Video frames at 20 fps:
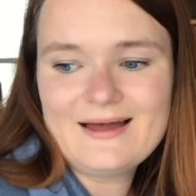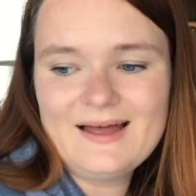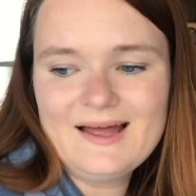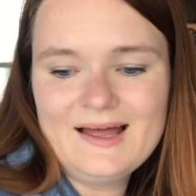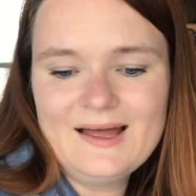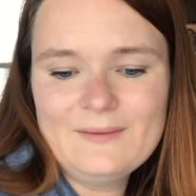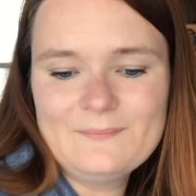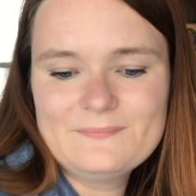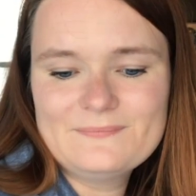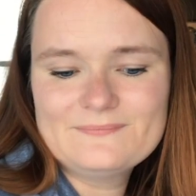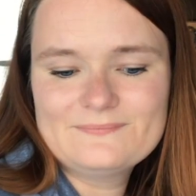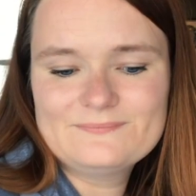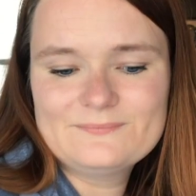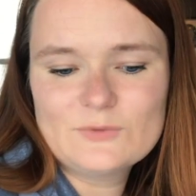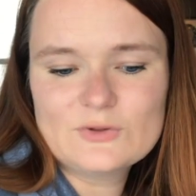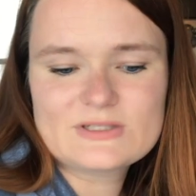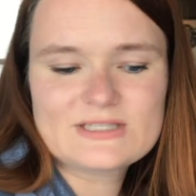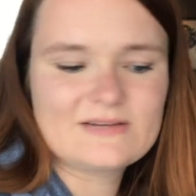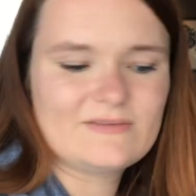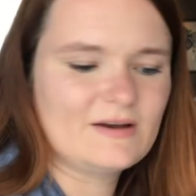um,
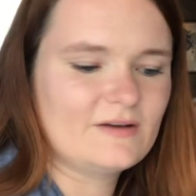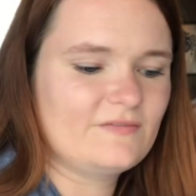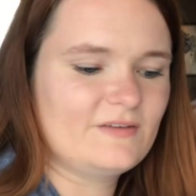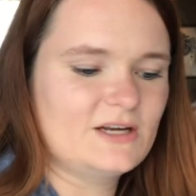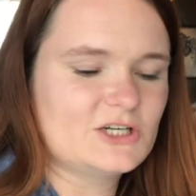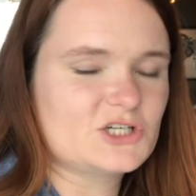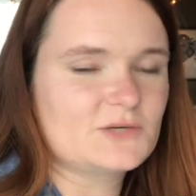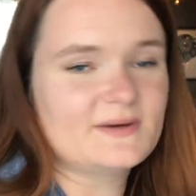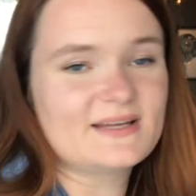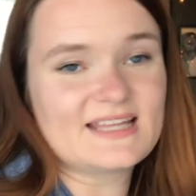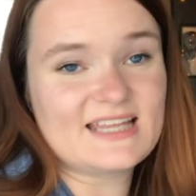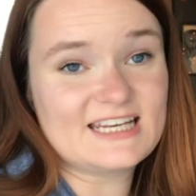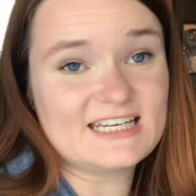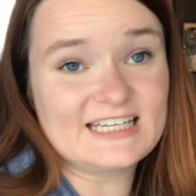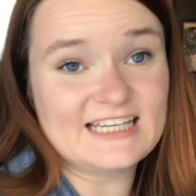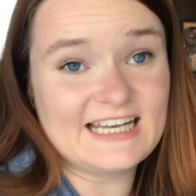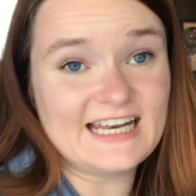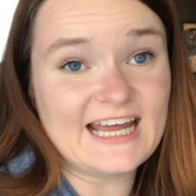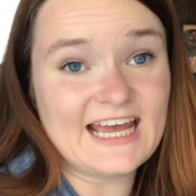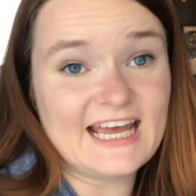we'll see if I finish it by the end
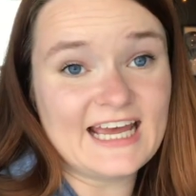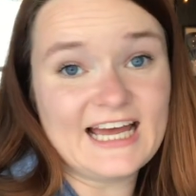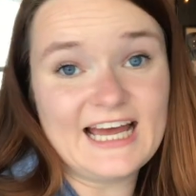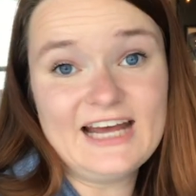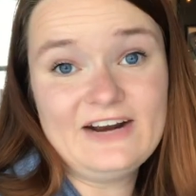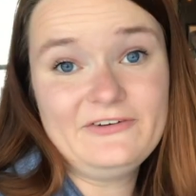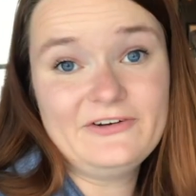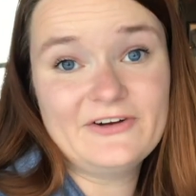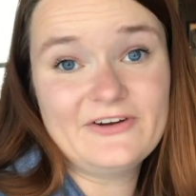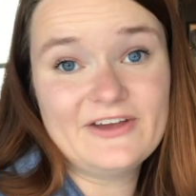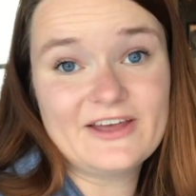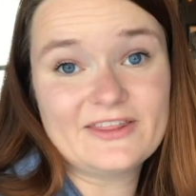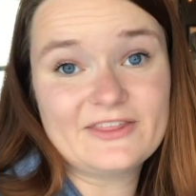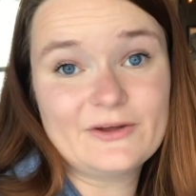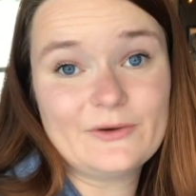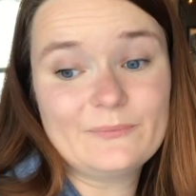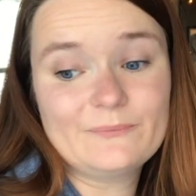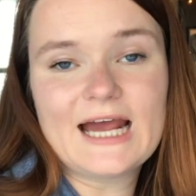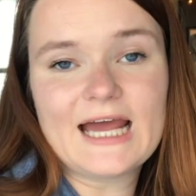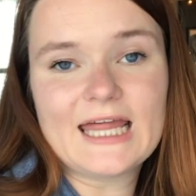of the day. I don't know yet
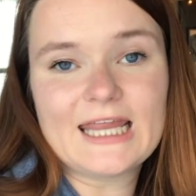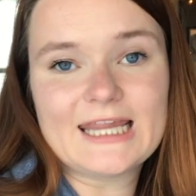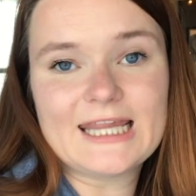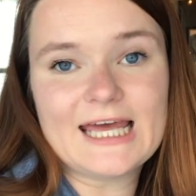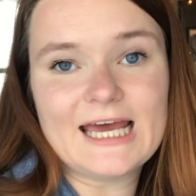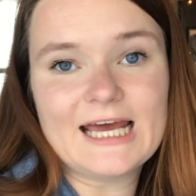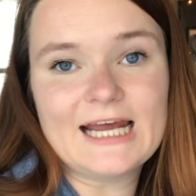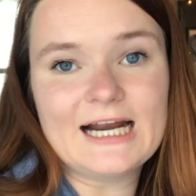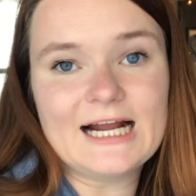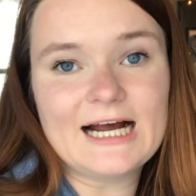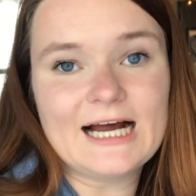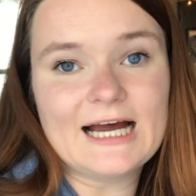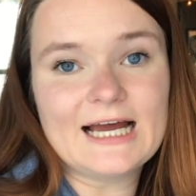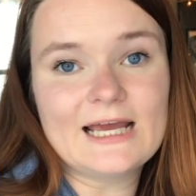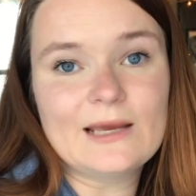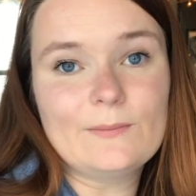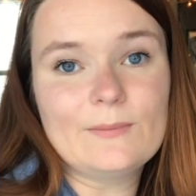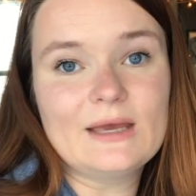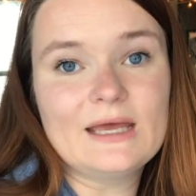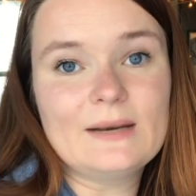though. And then I
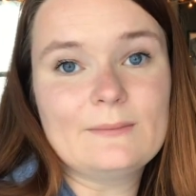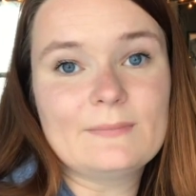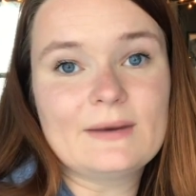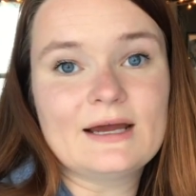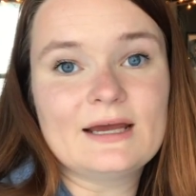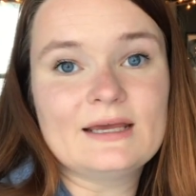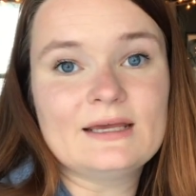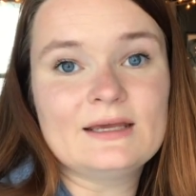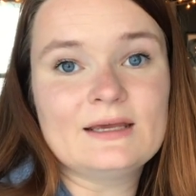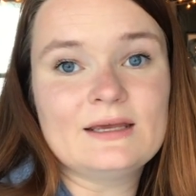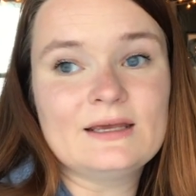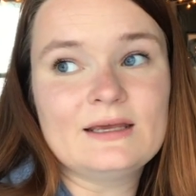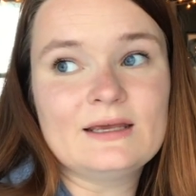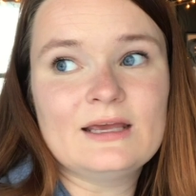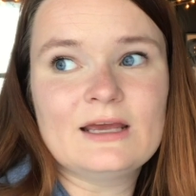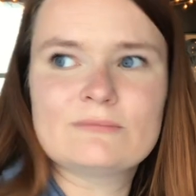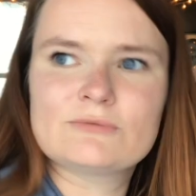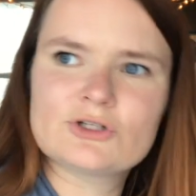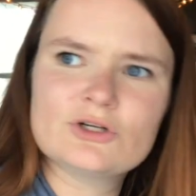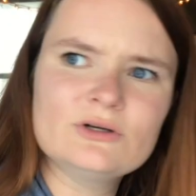am in my,
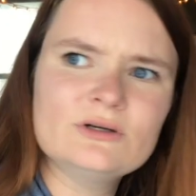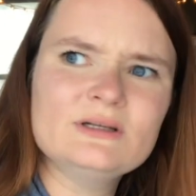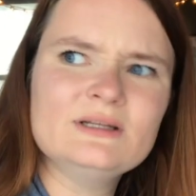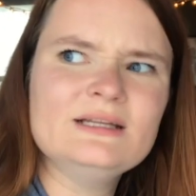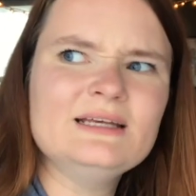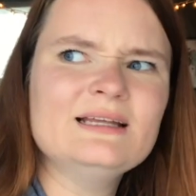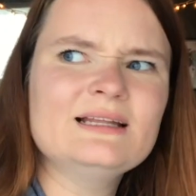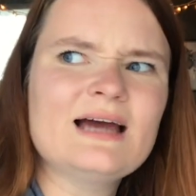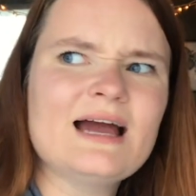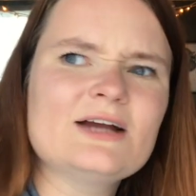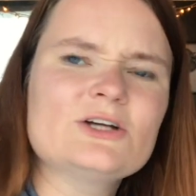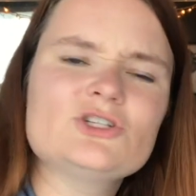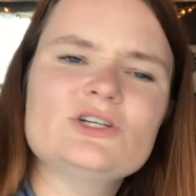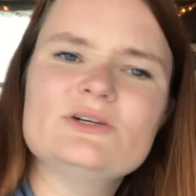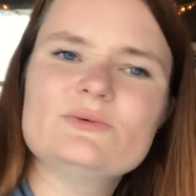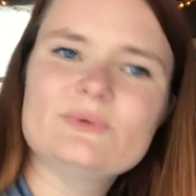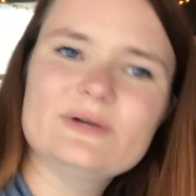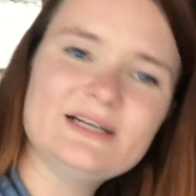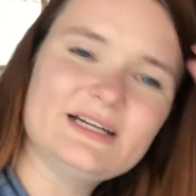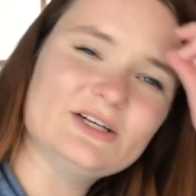I'm currently
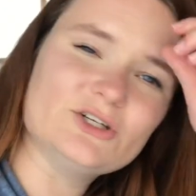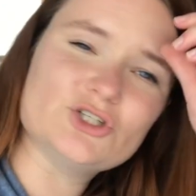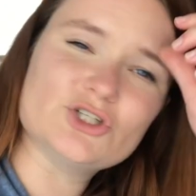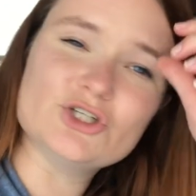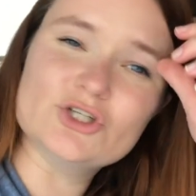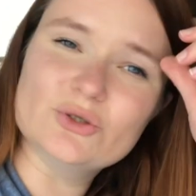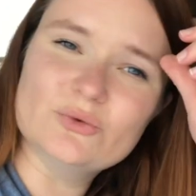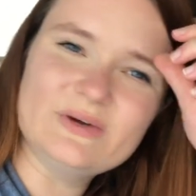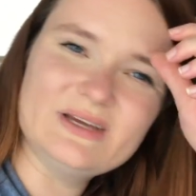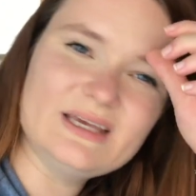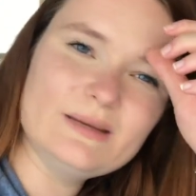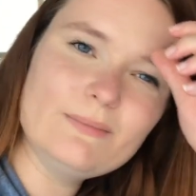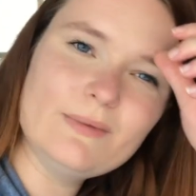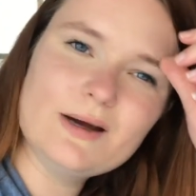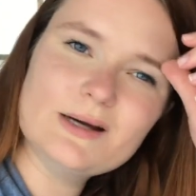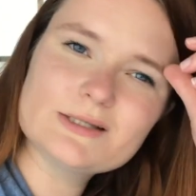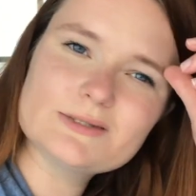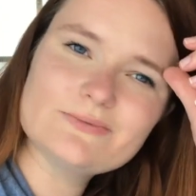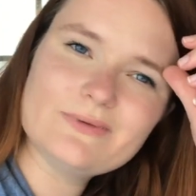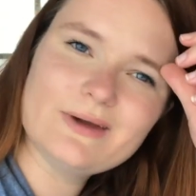actually reading two
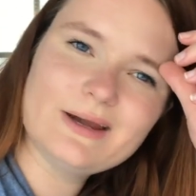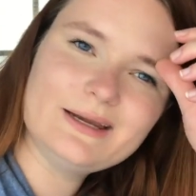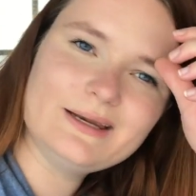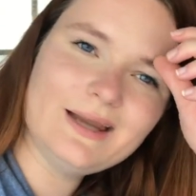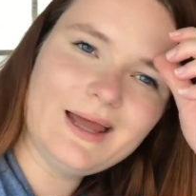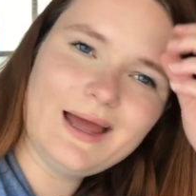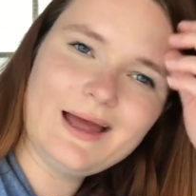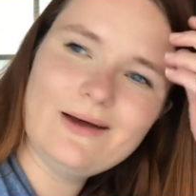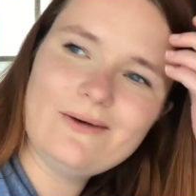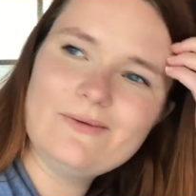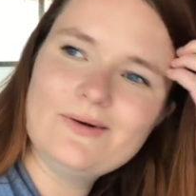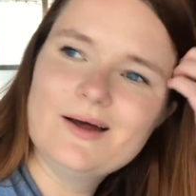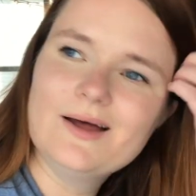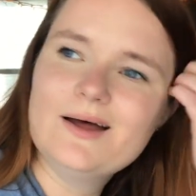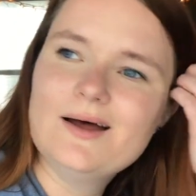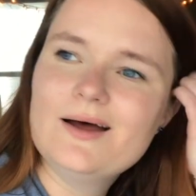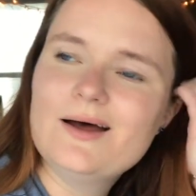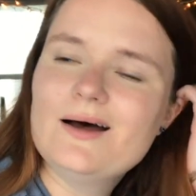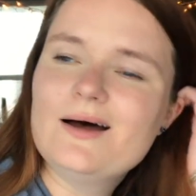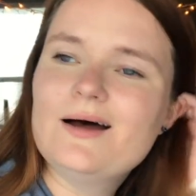ebooks right
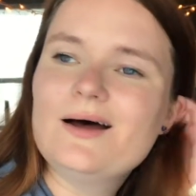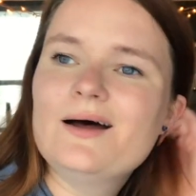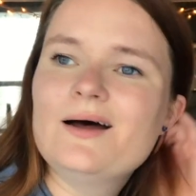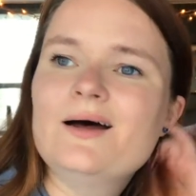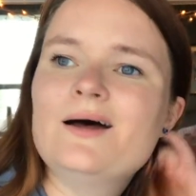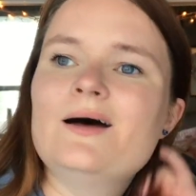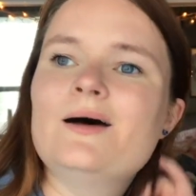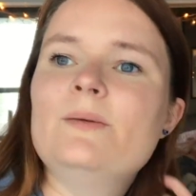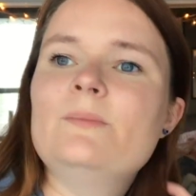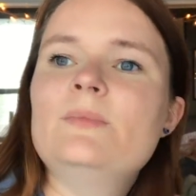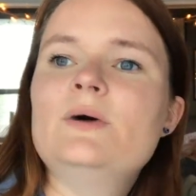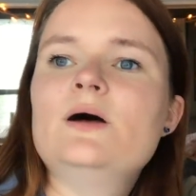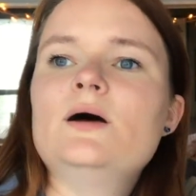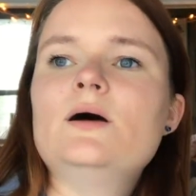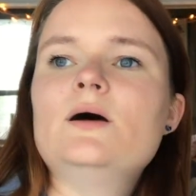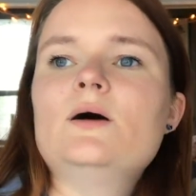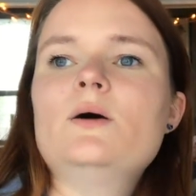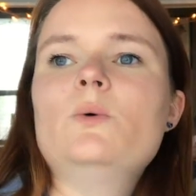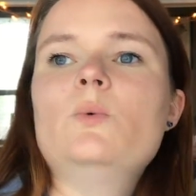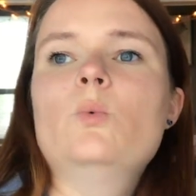now. Um,
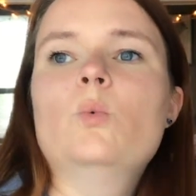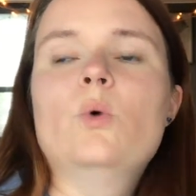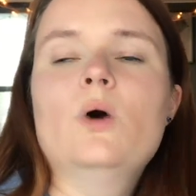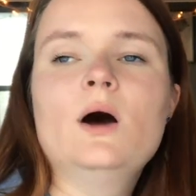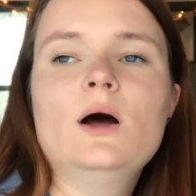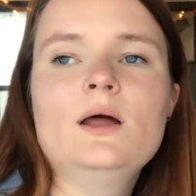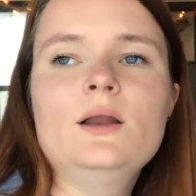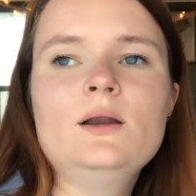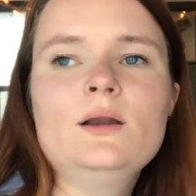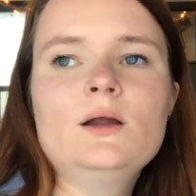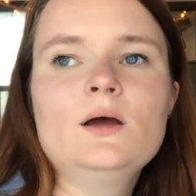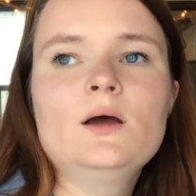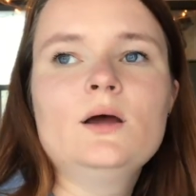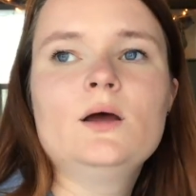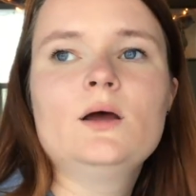one